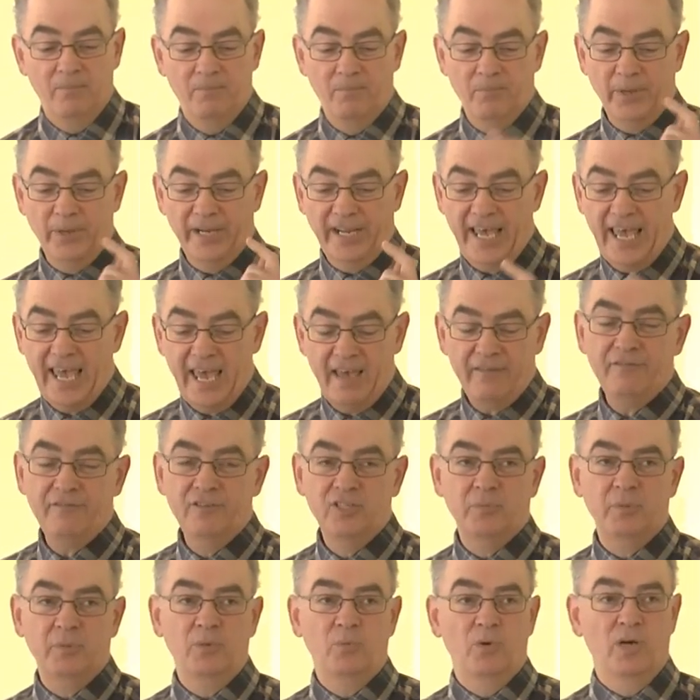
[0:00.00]
But a heaven
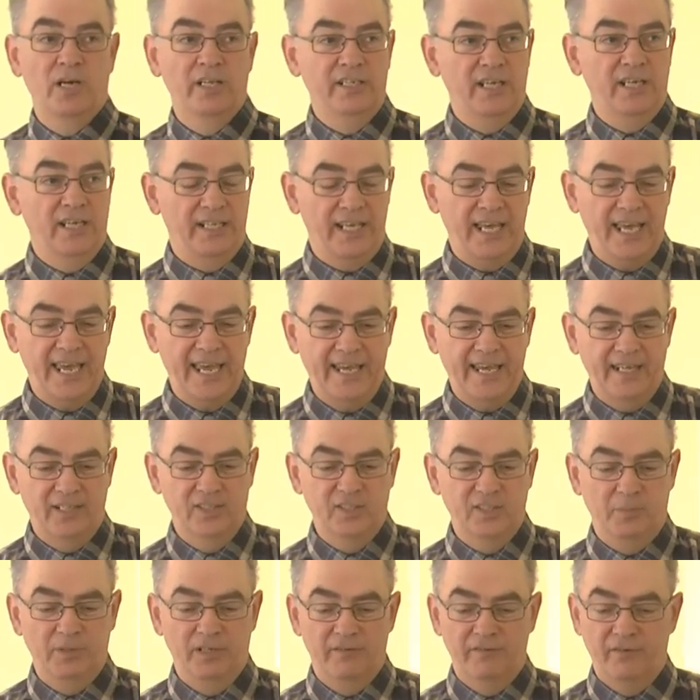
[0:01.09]
to be won and a hell
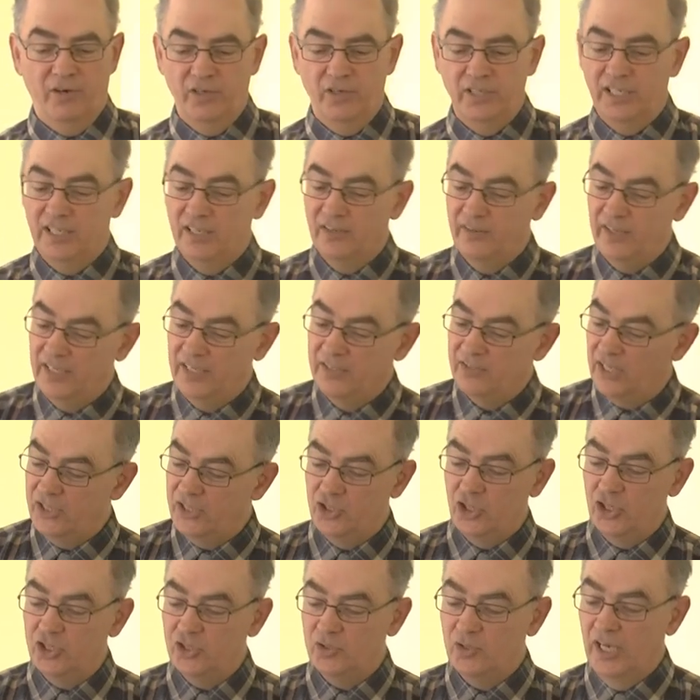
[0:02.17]
to be avoided are things they
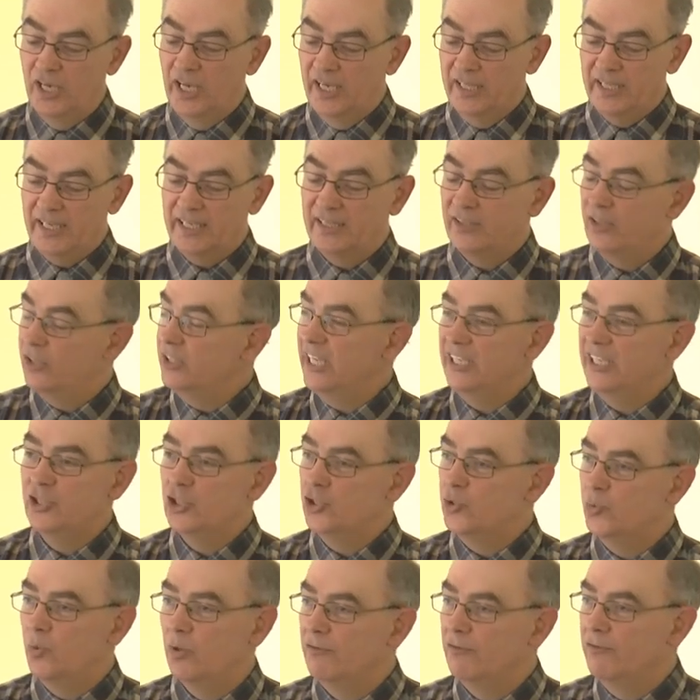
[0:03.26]
just
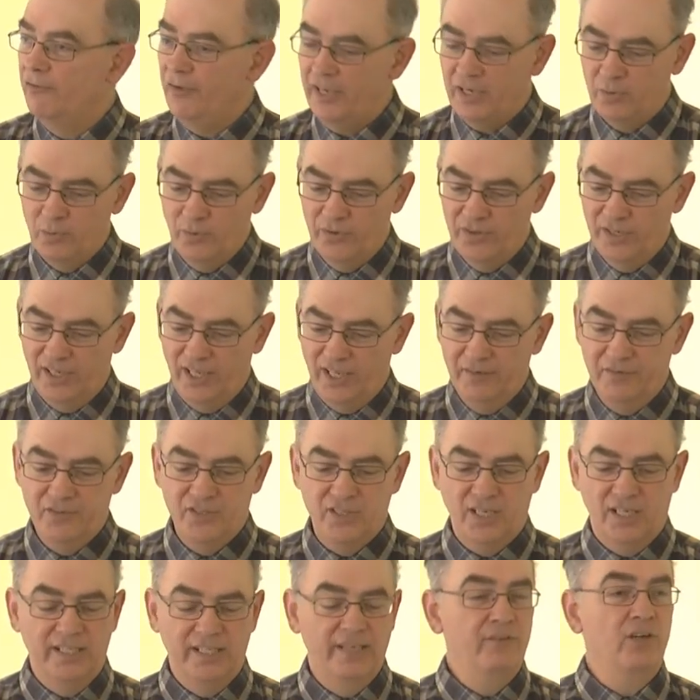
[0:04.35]
won't fit with the
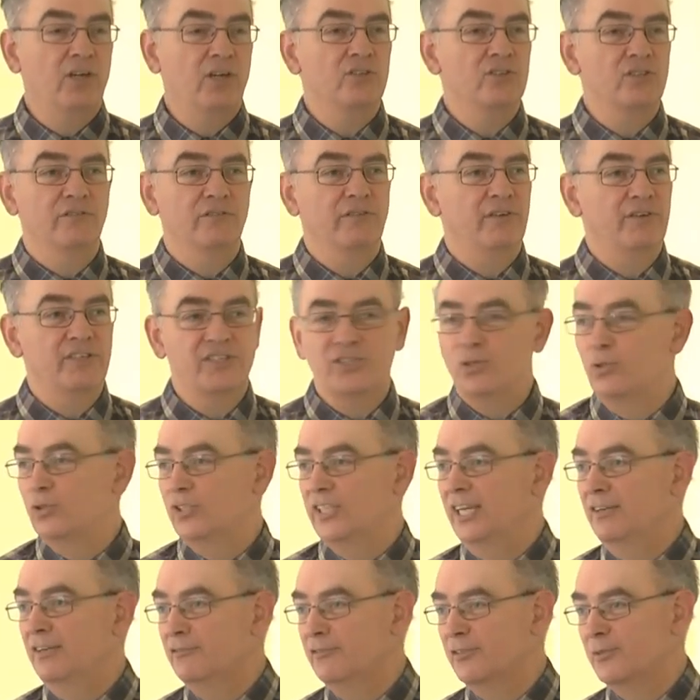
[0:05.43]
lifestyle they've got so very sorted
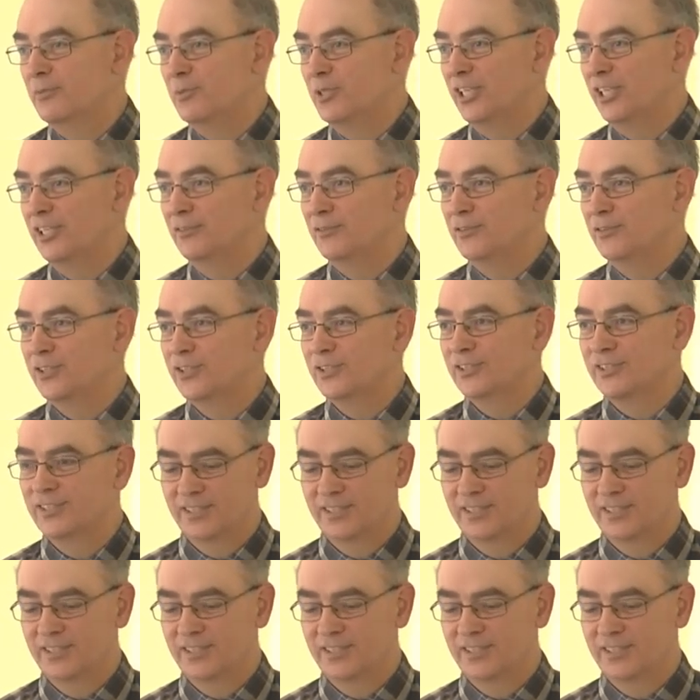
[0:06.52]
out for themselves.